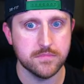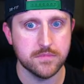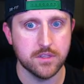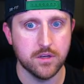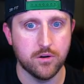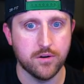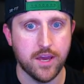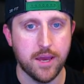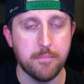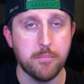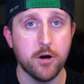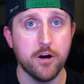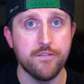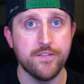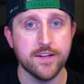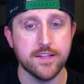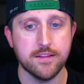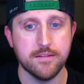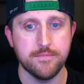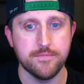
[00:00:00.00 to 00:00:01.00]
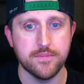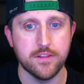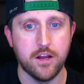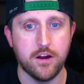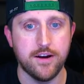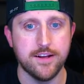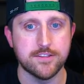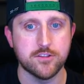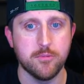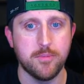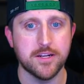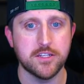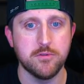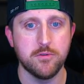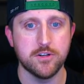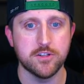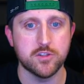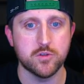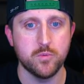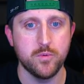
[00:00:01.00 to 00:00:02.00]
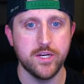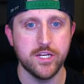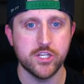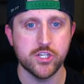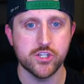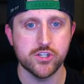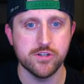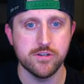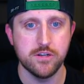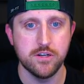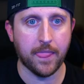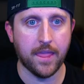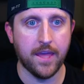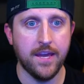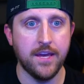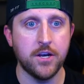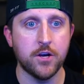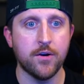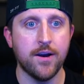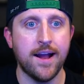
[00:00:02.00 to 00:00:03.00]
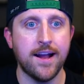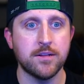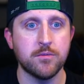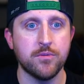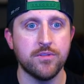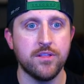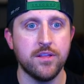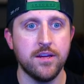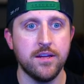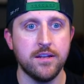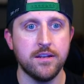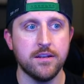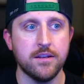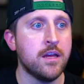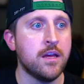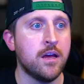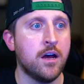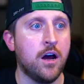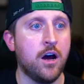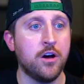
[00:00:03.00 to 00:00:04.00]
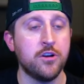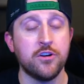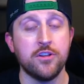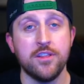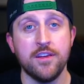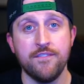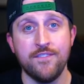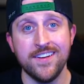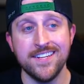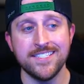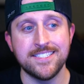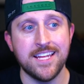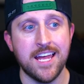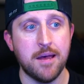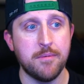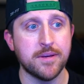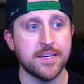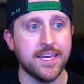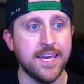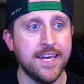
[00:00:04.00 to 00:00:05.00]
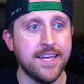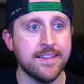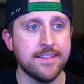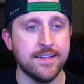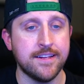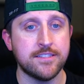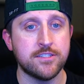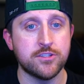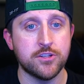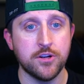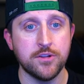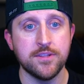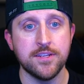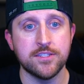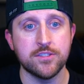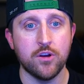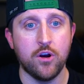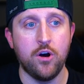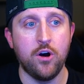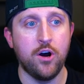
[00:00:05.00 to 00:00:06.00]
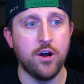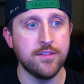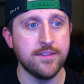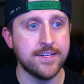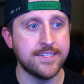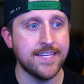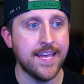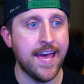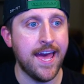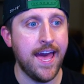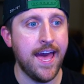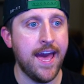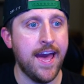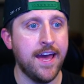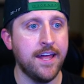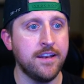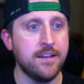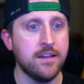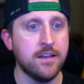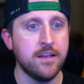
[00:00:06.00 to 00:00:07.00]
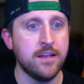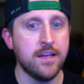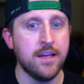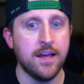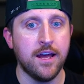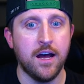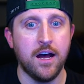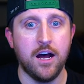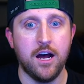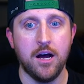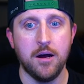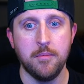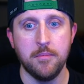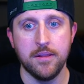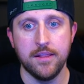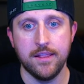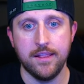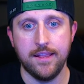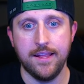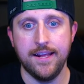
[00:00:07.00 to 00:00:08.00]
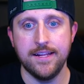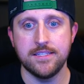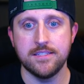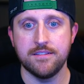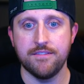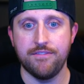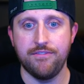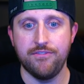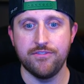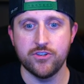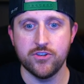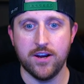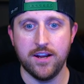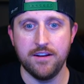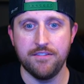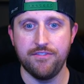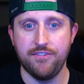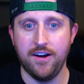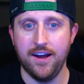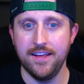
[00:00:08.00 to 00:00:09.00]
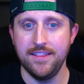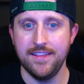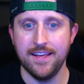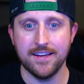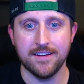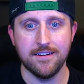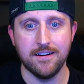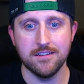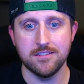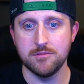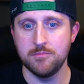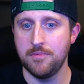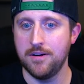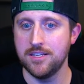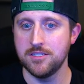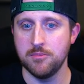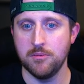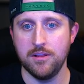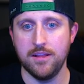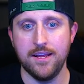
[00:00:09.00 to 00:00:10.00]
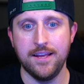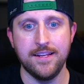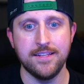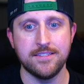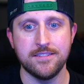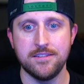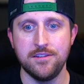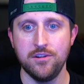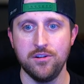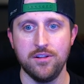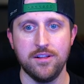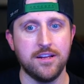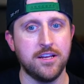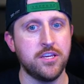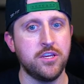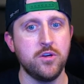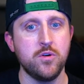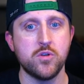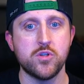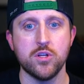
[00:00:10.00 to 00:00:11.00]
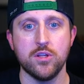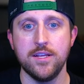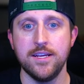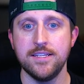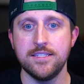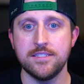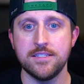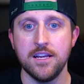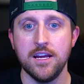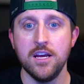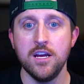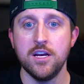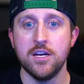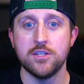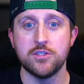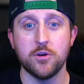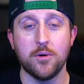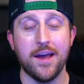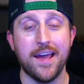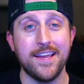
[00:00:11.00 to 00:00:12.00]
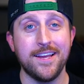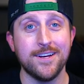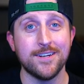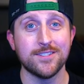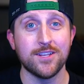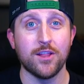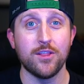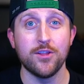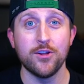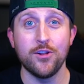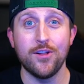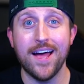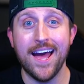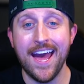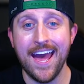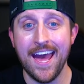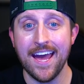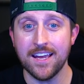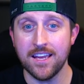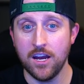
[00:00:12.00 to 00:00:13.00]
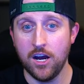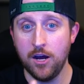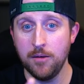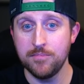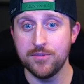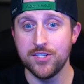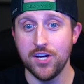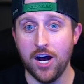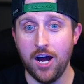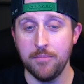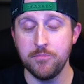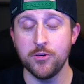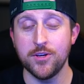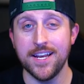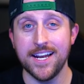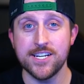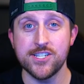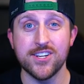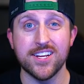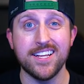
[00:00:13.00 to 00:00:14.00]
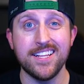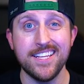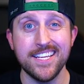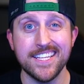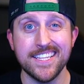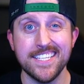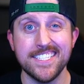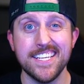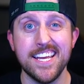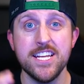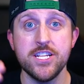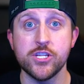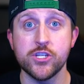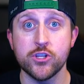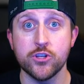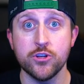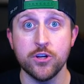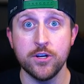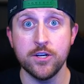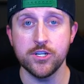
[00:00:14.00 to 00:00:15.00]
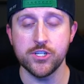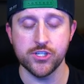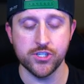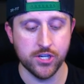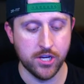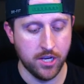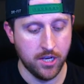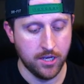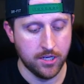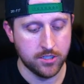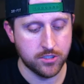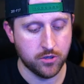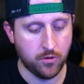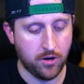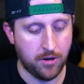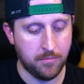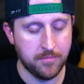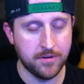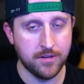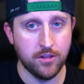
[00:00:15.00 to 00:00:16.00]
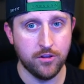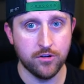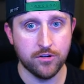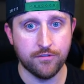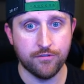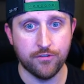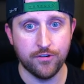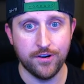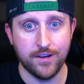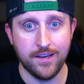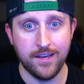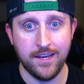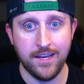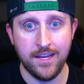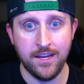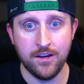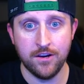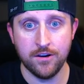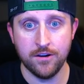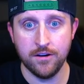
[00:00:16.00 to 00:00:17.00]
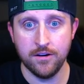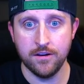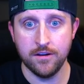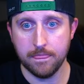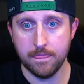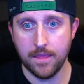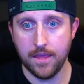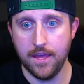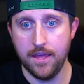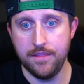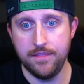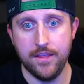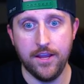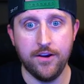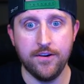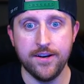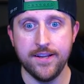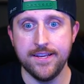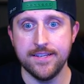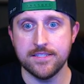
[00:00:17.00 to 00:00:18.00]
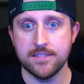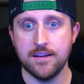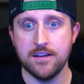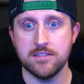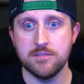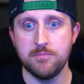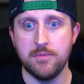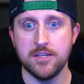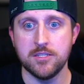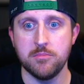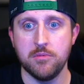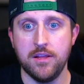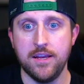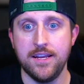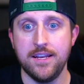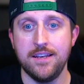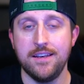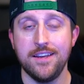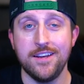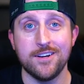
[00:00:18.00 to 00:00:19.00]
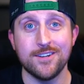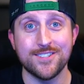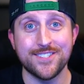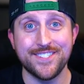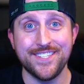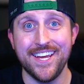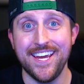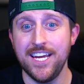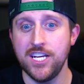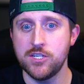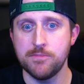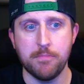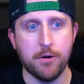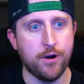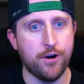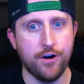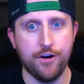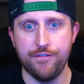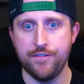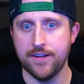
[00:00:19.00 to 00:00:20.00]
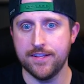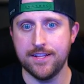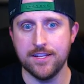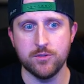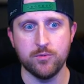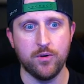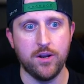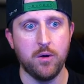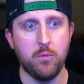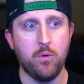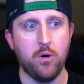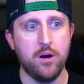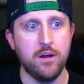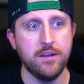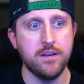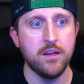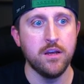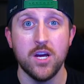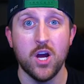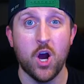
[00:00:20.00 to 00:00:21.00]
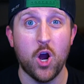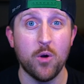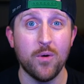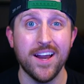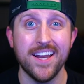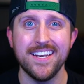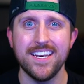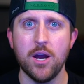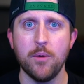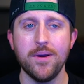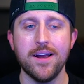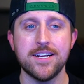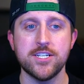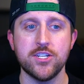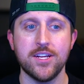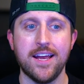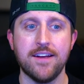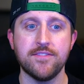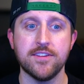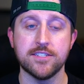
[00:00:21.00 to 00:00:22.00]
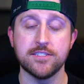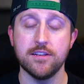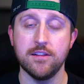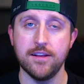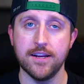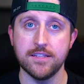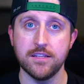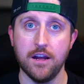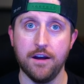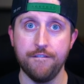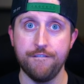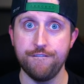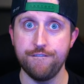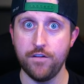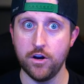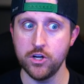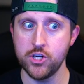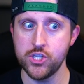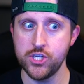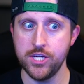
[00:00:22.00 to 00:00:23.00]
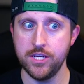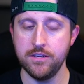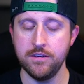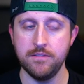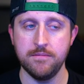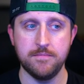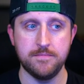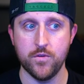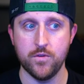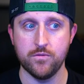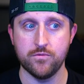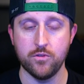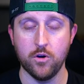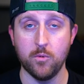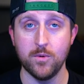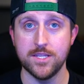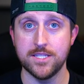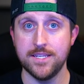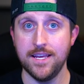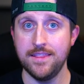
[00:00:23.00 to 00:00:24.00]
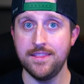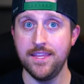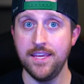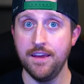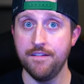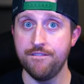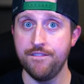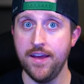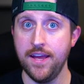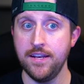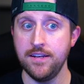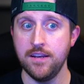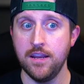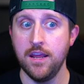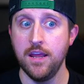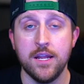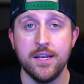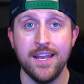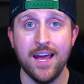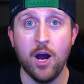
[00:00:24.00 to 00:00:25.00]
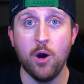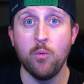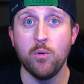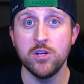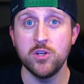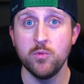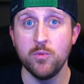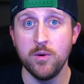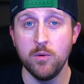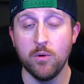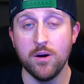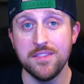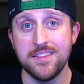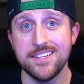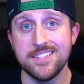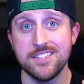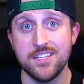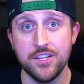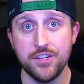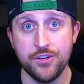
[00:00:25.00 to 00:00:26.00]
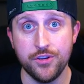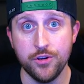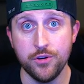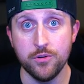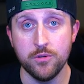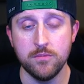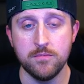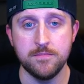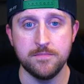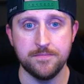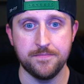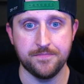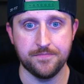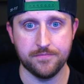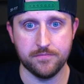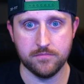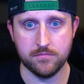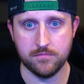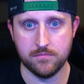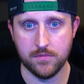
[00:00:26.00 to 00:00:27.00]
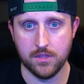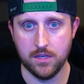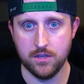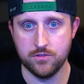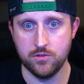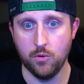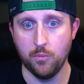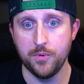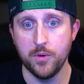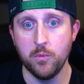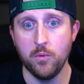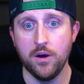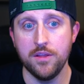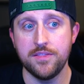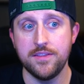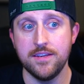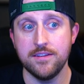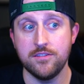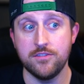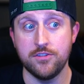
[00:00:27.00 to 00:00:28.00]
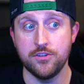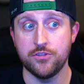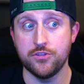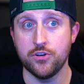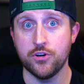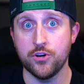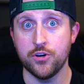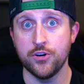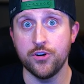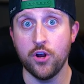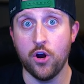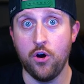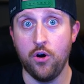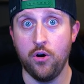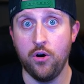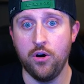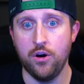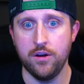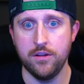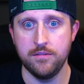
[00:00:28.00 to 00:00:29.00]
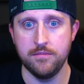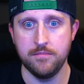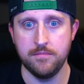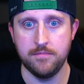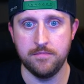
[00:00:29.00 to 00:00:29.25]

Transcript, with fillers: Okay, perfect. All right, let's go back to our switch, interact with it, under the events tab again. Let's turn this on. Let's add. Um, let's try to find that customizable light. It's still a huge list. So here's a little hack up top. You can actually click this in search. So I'm going to look for near and there it is. Customizable light near stage. Perfect. That's what I want. All right. Now we actually have to select a function. So we set the event. Now, what do we want this to do? So we want this to turn on.